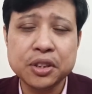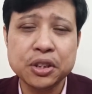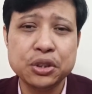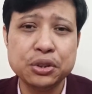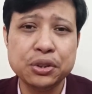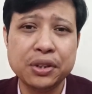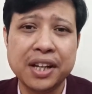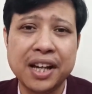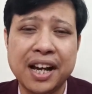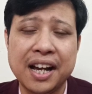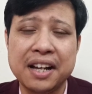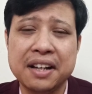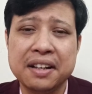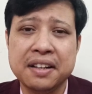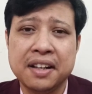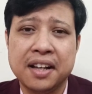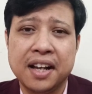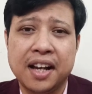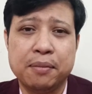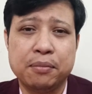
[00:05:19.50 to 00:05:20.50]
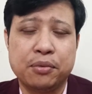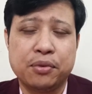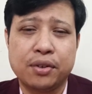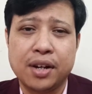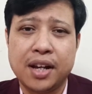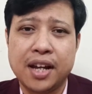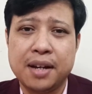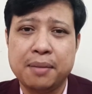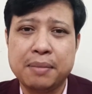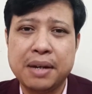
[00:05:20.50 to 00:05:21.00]
So yeah, I'm
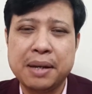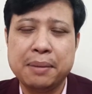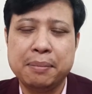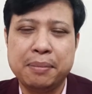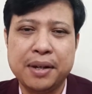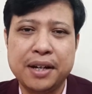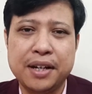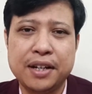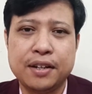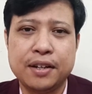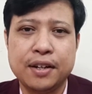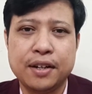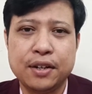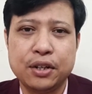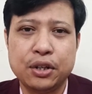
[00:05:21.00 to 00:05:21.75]
trying my bit